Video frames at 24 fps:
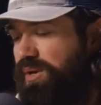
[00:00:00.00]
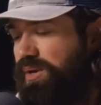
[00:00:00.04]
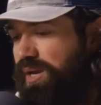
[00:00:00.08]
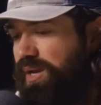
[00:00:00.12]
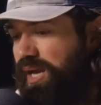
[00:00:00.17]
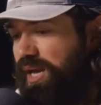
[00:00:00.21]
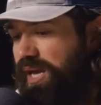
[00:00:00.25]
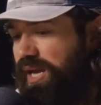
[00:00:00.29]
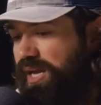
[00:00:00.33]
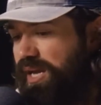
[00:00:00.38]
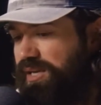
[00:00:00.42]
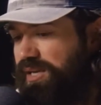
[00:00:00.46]

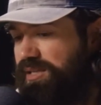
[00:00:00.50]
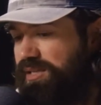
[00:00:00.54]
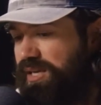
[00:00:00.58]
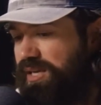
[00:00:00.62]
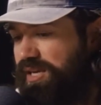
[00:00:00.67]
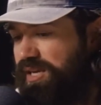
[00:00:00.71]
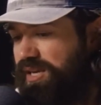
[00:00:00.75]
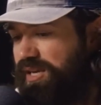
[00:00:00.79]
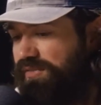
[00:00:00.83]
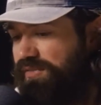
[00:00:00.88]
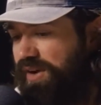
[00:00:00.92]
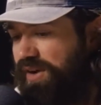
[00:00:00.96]
And
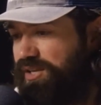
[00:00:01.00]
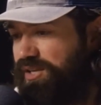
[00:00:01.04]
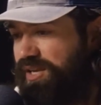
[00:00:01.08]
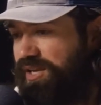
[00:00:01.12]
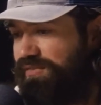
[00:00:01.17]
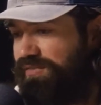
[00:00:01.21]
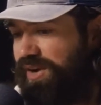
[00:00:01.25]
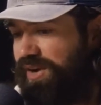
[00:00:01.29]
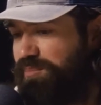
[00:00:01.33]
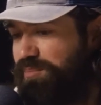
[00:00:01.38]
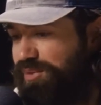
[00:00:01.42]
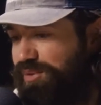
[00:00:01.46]
if I,
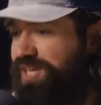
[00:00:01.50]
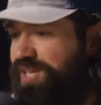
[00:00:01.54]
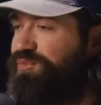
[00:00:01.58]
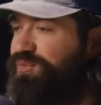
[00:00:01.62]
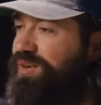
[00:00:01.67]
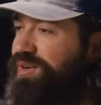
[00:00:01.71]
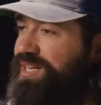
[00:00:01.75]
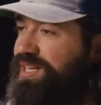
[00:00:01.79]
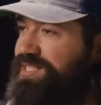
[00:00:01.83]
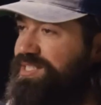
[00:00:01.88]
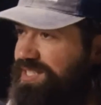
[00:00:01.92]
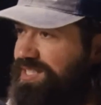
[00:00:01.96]
if I believe
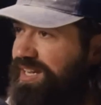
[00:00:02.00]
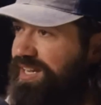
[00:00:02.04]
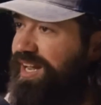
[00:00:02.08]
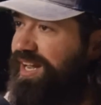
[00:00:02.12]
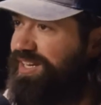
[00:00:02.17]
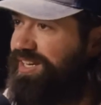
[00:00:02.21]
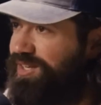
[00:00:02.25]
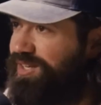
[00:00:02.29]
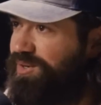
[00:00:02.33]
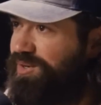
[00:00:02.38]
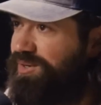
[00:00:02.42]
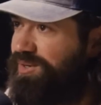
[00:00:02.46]
what I say I
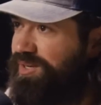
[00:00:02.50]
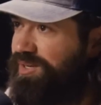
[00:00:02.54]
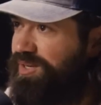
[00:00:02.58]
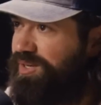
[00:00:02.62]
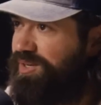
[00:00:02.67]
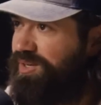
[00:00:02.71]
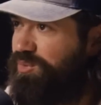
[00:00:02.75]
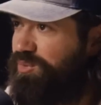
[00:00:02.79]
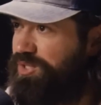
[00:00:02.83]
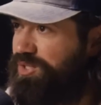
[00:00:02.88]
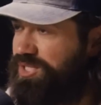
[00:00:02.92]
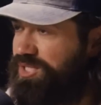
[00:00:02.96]
do,
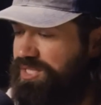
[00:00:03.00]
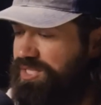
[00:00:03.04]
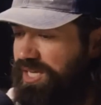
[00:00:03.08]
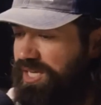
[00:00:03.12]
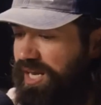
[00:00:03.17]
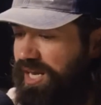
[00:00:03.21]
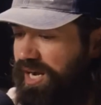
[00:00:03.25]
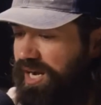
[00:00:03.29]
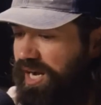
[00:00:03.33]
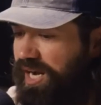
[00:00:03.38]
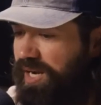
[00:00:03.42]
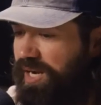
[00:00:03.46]
which is
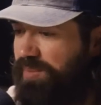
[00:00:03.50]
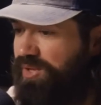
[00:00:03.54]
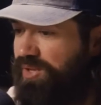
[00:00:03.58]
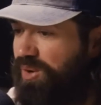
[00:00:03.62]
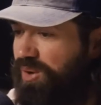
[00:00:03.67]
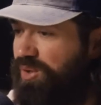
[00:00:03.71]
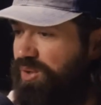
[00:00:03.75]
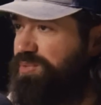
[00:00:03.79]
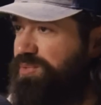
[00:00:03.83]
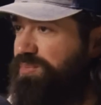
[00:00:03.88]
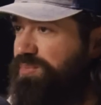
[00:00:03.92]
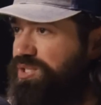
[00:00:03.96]
that I'm the
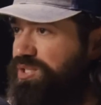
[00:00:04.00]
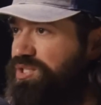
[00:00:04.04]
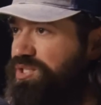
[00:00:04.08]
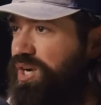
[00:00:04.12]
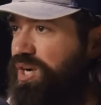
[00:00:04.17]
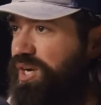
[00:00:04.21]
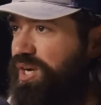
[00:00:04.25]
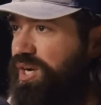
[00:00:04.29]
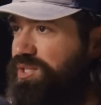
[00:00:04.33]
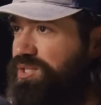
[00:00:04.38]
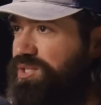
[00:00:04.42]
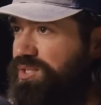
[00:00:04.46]
ultimate
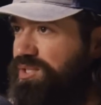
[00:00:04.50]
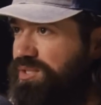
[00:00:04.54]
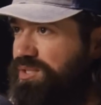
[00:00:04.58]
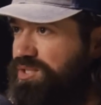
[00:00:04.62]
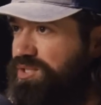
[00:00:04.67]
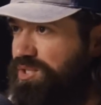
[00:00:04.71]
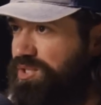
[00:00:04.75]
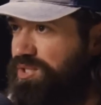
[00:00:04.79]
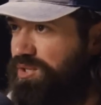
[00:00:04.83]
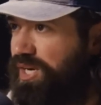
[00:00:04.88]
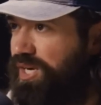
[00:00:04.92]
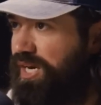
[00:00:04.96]
judge,
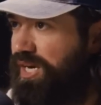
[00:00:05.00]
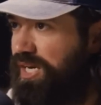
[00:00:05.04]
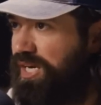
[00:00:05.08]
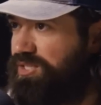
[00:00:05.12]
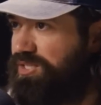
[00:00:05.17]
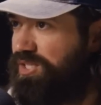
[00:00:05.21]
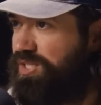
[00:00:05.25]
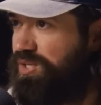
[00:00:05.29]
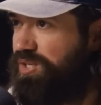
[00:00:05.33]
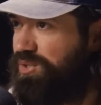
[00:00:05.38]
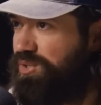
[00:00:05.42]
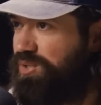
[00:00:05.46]
jury and
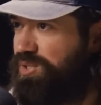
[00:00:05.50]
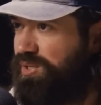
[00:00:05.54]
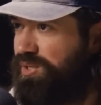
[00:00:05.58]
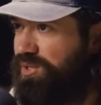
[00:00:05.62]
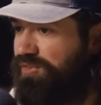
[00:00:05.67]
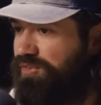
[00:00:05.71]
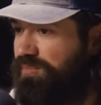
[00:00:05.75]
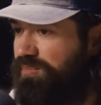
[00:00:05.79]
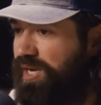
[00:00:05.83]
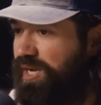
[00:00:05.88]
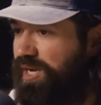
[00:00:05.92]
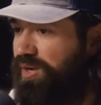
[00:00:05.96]
executioner
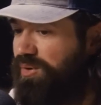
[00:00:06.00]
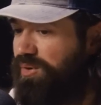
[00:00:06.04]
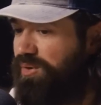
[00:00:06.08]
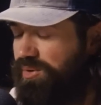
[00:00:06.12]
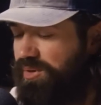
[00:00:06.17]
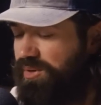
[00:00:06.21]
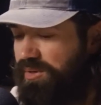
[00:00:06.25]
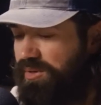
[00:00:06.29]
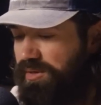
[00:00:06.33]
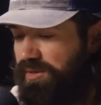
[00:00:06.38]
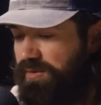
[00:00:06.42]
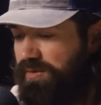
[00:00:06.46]
of my
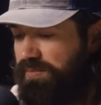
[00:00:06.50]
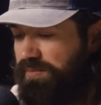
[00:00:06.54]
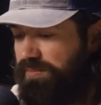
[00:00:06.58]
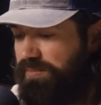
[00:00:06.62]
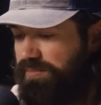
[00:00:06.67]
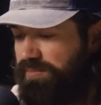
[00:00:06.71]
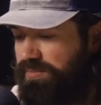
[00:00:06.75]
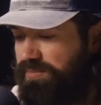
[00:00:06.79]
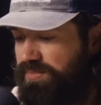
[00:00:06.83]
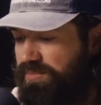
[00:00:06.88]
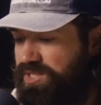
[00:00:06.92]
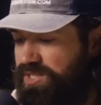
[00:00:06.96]
own
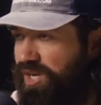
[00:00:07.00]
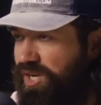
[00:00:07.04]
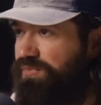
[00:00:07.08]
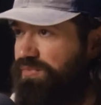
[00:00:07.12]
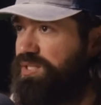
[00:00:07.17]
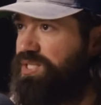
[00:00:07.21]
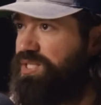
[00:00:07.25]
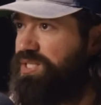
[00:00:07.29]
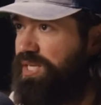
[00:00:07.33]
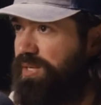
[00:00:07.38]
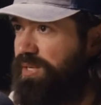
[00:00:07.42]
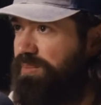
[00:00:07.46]

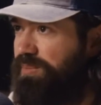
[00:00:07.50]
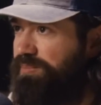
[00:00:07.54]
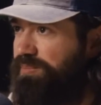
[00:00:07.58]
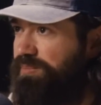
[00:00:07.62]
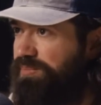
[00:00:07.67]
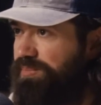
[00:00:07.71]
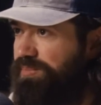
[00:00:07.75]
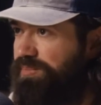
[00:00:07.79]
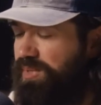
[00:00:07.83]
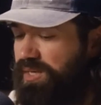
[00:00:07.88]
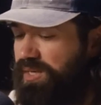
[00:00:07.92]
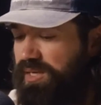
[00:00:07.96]
self-esteem,
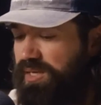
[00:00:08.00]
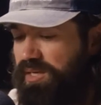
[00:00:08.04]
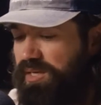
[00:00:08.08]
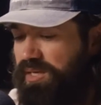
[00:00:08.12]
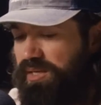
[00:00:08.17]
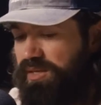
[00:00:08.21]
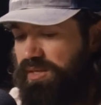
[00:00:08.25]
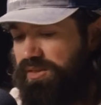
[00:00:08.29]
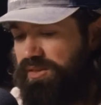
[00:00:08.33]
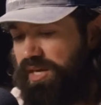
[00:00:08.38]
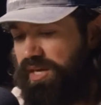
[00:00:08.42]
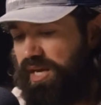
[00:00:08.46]

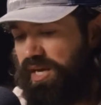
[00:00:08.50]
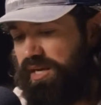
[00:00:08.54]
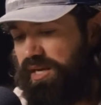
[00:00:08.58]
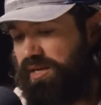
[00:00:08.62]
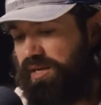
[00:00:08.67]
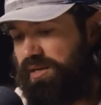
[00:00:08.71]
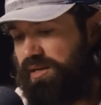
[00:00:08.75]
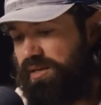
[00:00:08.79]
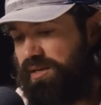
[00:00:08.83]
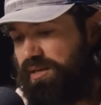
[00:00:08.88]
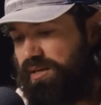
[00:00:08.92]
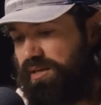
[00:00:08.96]

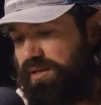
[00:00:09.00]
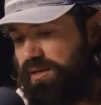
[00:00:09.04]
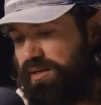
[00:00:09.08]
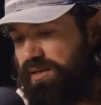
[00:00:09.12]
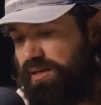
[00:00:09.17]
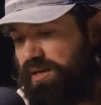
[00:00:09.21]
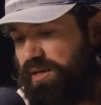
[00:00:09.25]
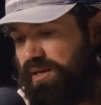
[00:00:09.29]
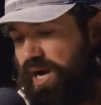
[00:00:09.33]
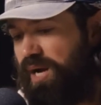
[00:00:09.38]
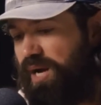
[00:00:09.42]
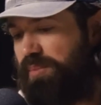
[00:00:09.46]
then
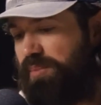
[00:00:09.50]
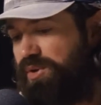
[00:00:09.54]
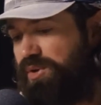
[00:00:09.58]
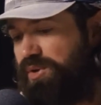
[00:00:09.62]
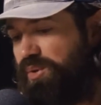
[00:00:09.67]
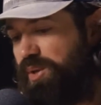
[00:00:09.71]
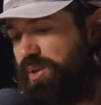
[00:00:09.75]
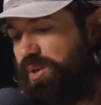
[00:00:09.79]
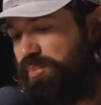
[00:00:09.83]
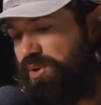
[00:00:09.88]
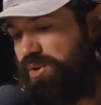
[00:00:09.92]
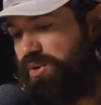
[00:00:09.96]
I'm the
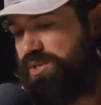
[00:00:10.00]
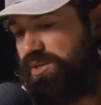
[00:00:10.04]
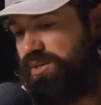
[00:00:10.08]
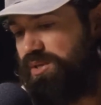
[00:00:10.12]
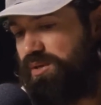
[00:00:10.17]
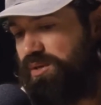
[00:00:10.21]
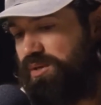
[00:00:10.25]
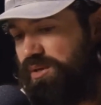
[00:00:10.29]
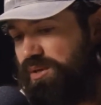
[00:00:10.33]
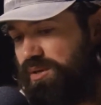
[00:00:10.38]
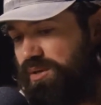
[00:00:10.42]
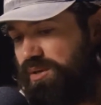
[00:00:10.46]
only
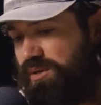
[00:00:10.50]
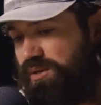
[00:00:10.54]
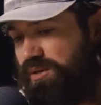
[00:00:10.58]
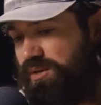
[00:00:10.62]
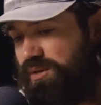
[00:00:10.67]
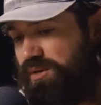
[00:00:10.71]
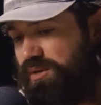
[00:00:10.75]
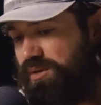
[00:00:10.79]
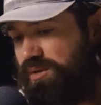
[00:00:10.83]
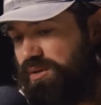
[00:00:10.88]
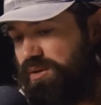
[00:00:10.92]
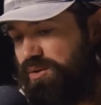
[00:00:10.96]
person
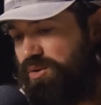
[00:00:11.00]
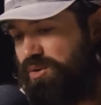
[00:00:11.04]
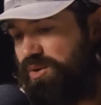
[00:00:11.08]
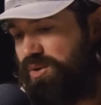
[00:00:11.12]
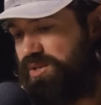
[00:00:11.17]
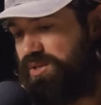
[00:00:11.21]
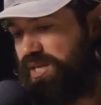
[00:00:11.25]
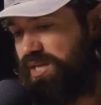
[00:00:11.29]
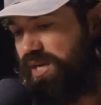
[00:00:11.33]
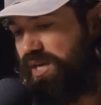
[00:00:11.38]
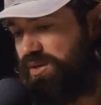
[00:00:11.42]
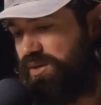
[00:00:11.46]
who can
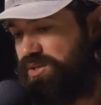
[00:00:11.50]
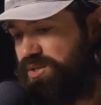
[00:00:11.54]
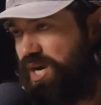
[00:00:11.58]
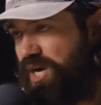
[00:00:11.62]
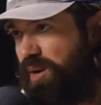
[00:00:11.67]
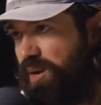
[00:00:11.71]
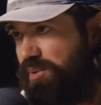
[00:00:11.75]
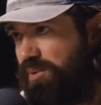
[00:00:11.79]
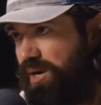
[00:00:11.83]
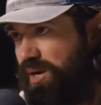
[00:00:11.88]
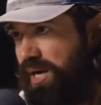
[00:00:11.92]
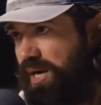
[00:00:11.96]
say good
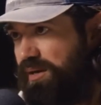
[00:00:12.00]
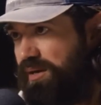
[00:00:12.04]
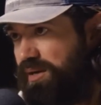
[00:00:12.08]
job or not.